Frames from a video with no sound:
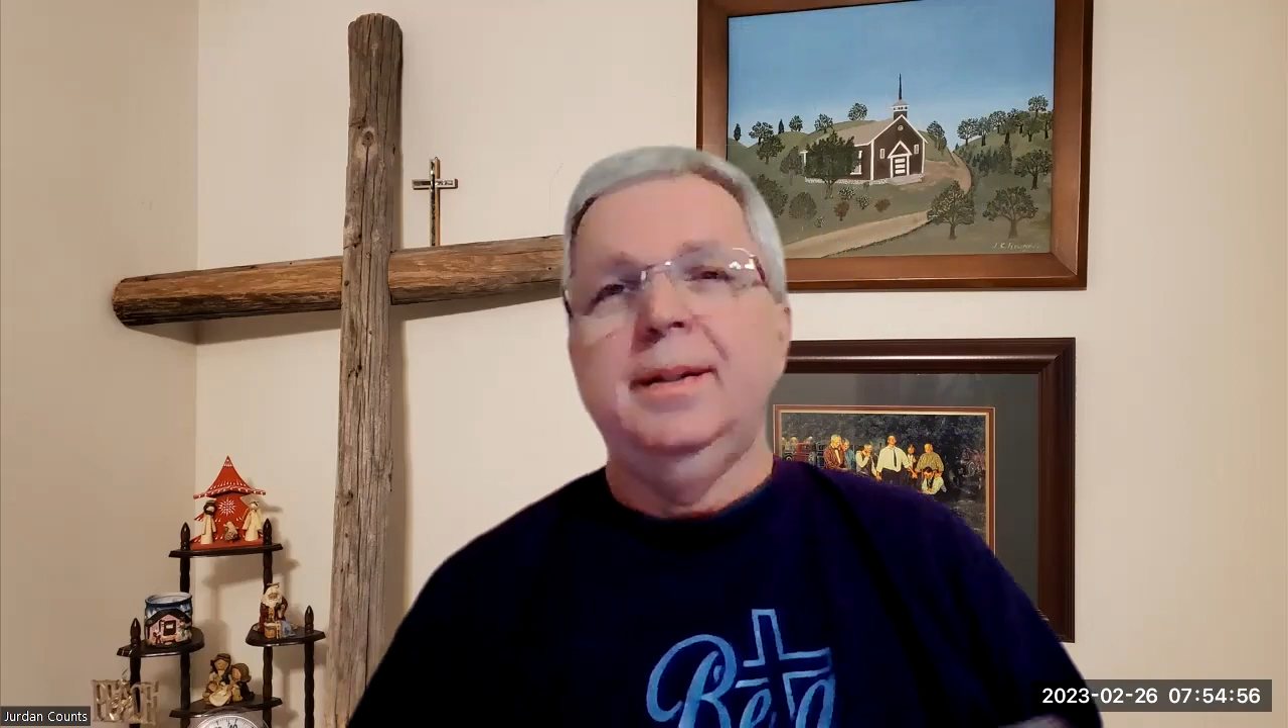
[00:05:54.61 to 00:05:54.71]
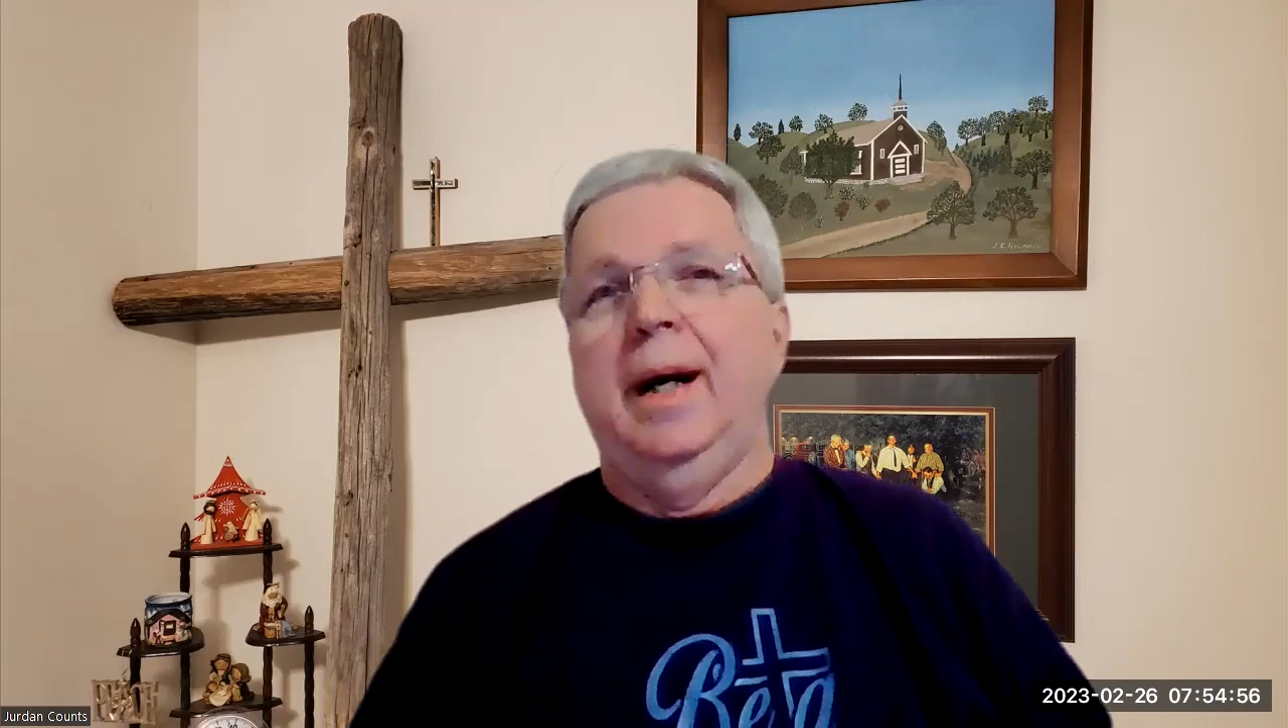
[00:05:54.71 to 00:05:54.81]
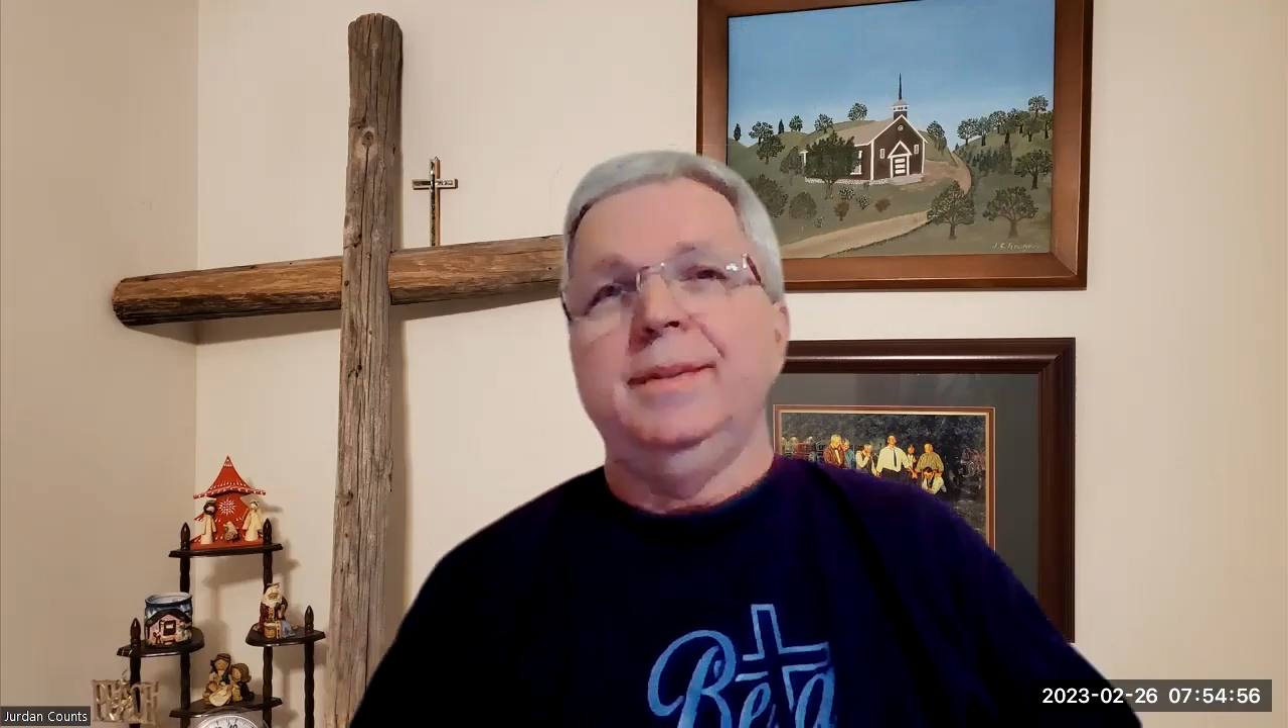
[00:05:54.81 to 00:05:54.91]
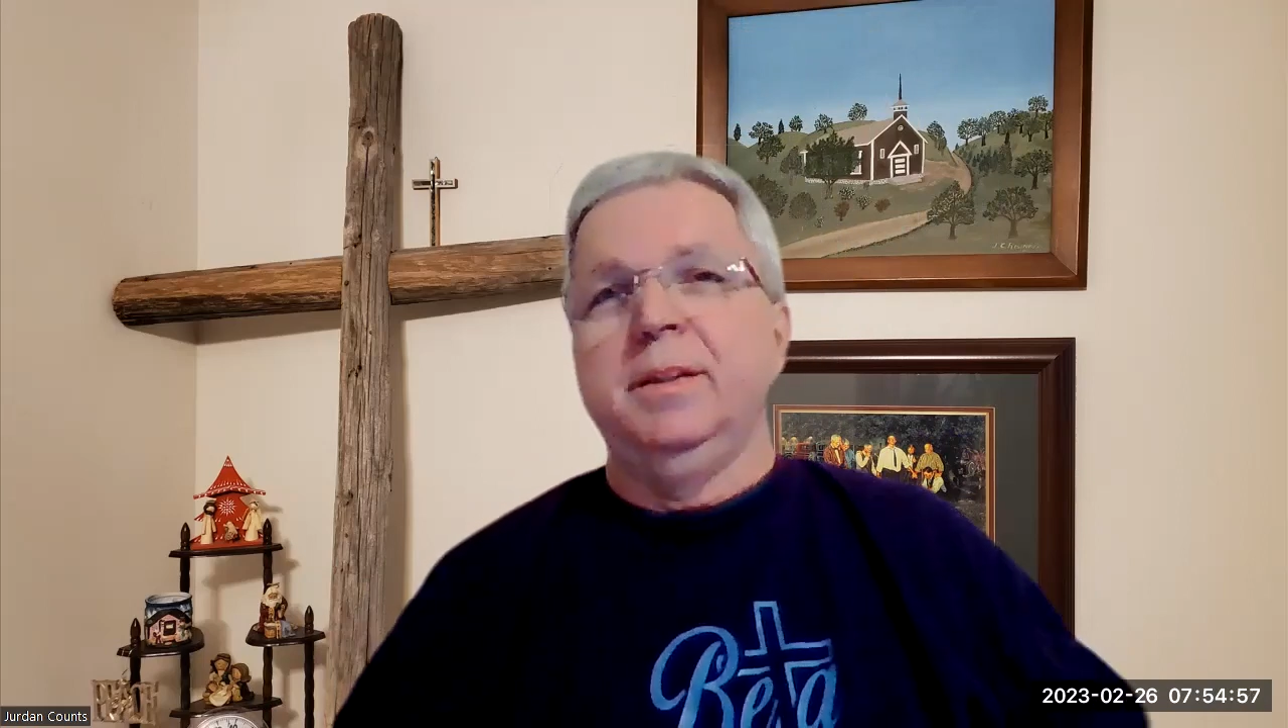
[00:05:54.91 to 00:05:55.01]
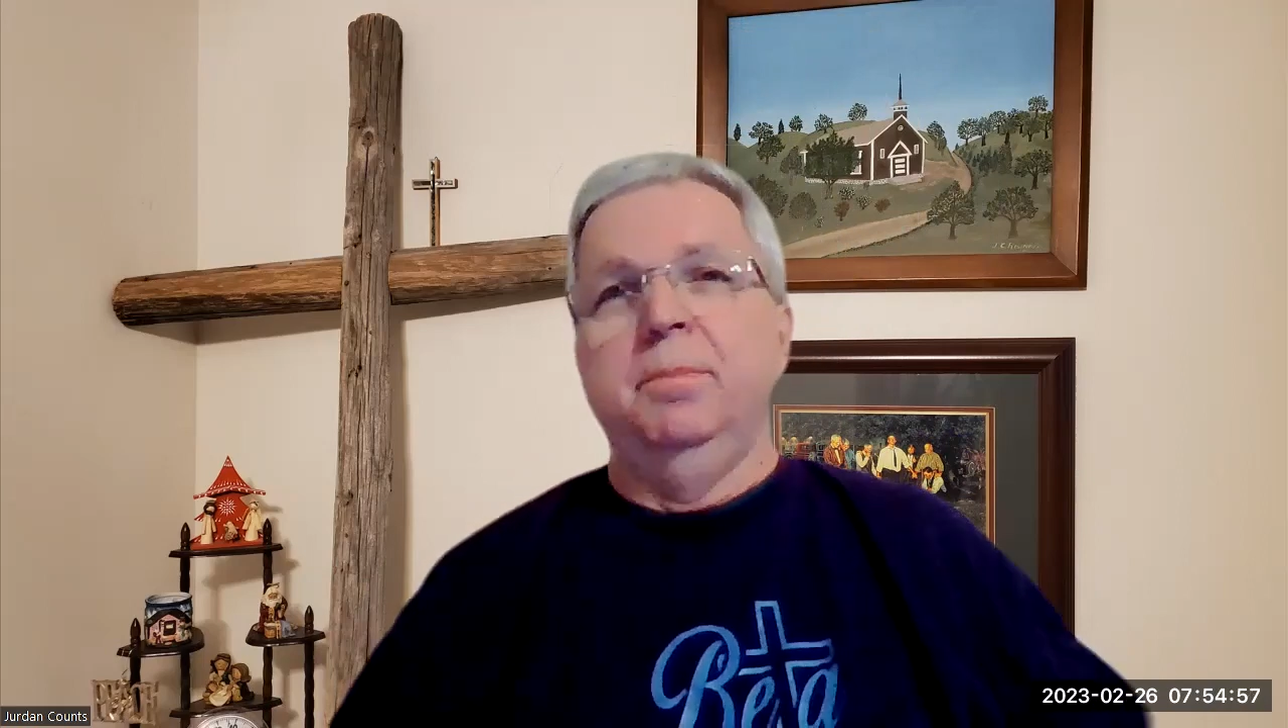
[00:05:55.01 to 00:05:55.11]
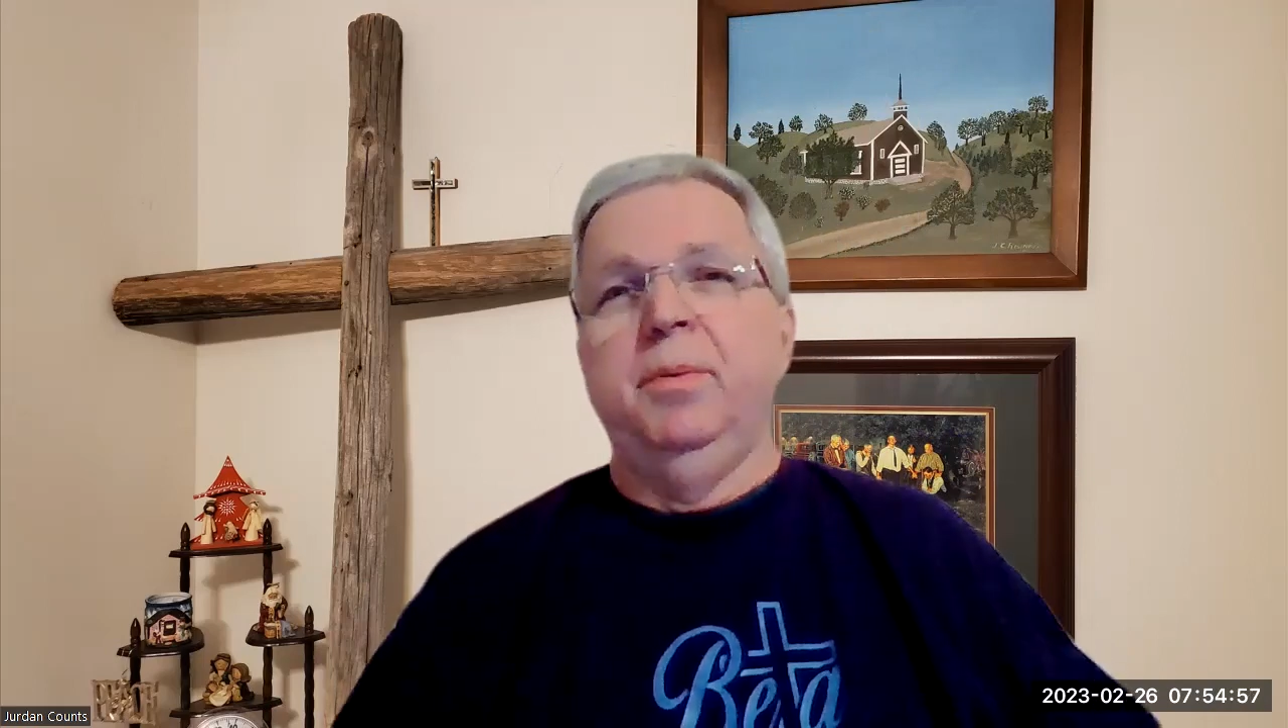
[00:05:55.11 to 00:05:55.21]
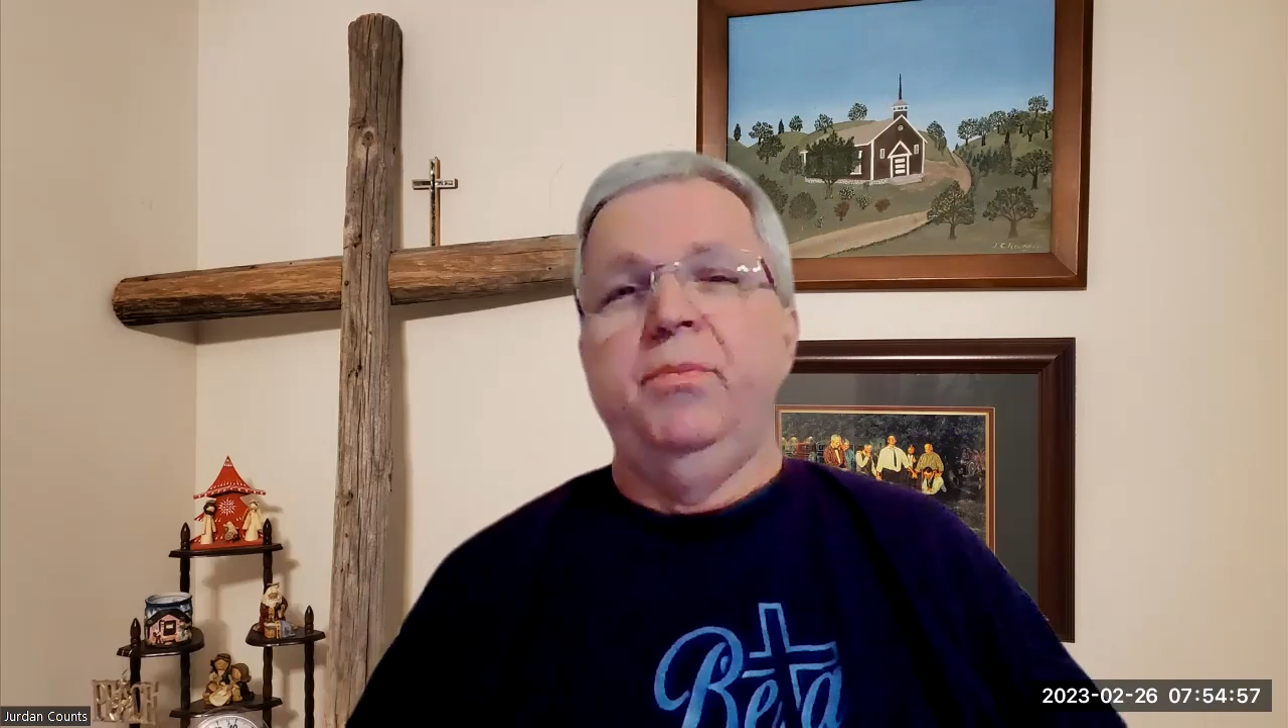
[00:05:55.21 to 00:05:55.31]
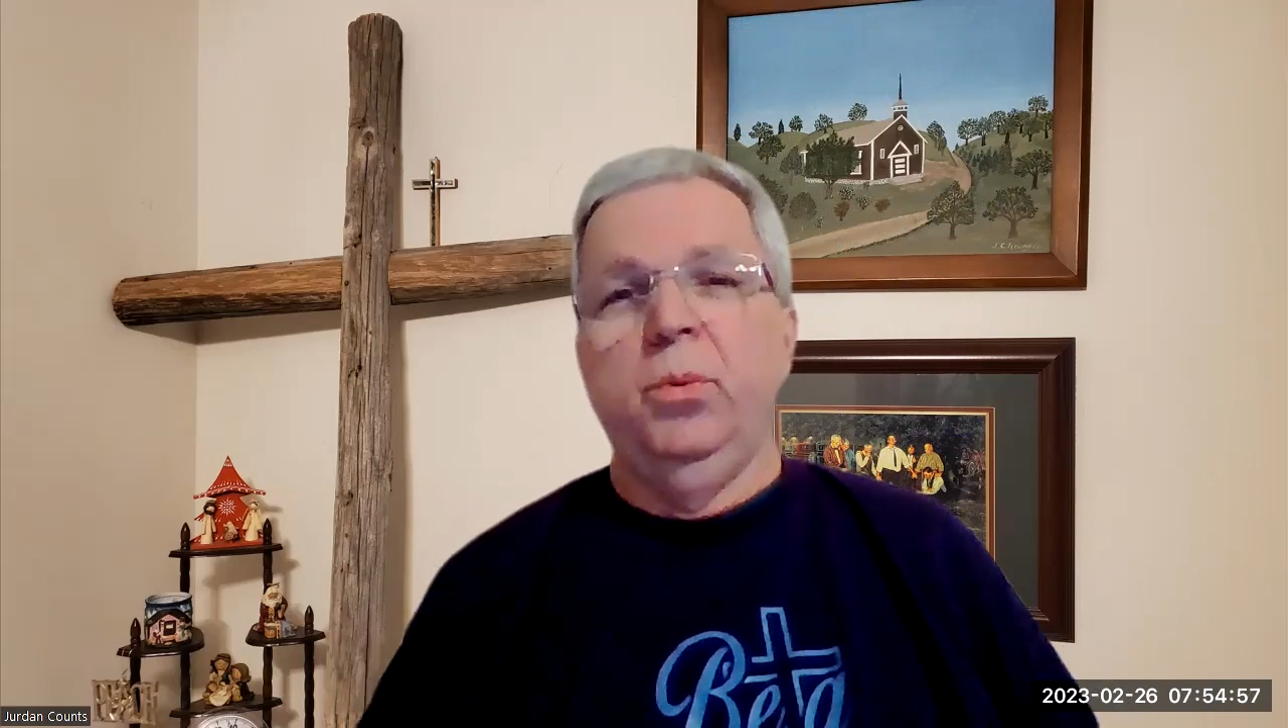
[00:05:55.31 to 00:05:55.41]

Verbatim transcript: gossip, if